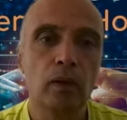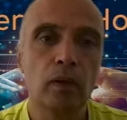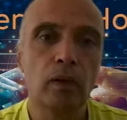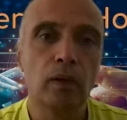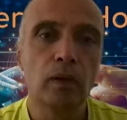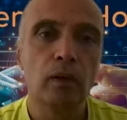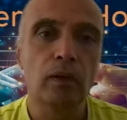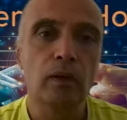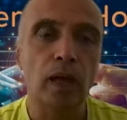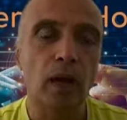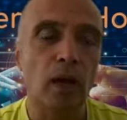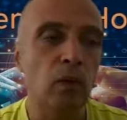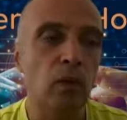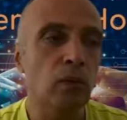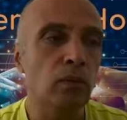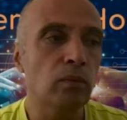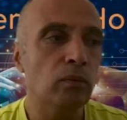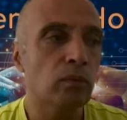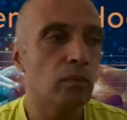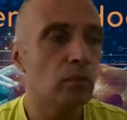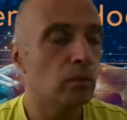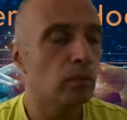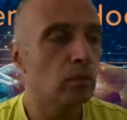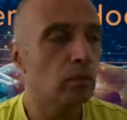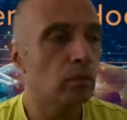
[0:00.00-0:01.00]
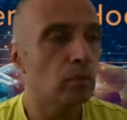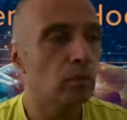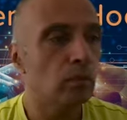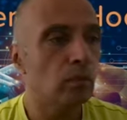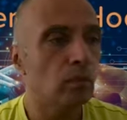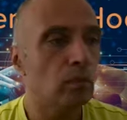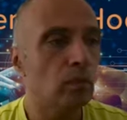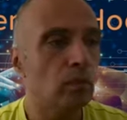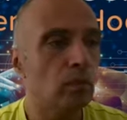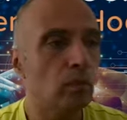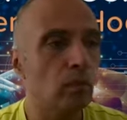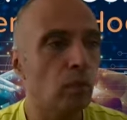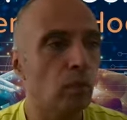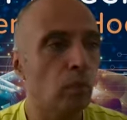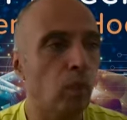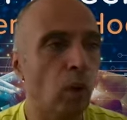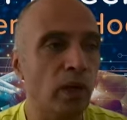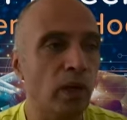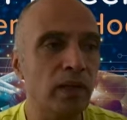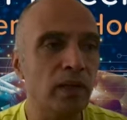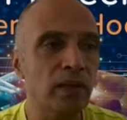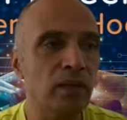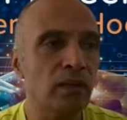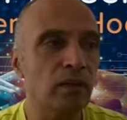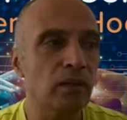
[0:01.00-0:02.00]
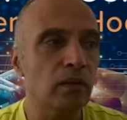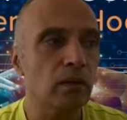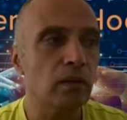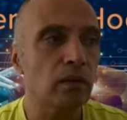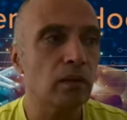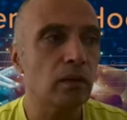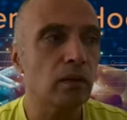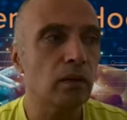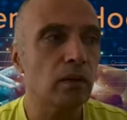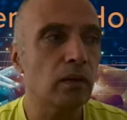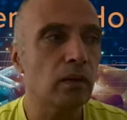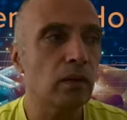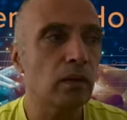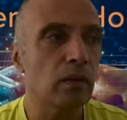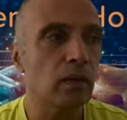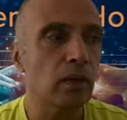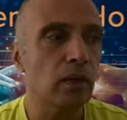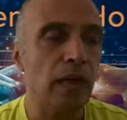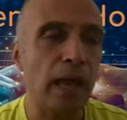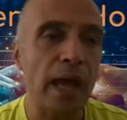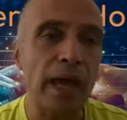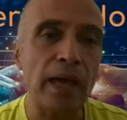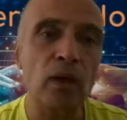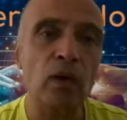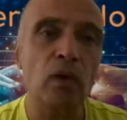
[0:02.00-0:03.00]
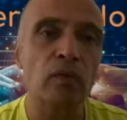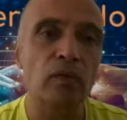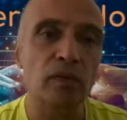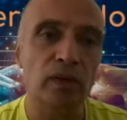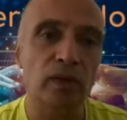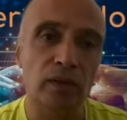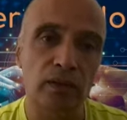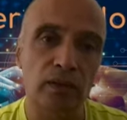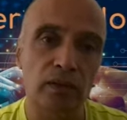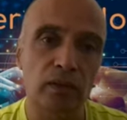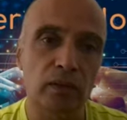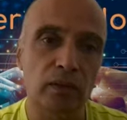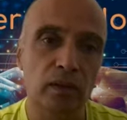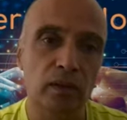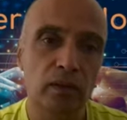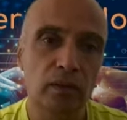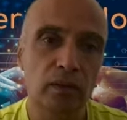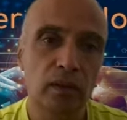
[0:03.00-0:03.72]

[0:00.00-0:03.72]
Now, what is lack of risk?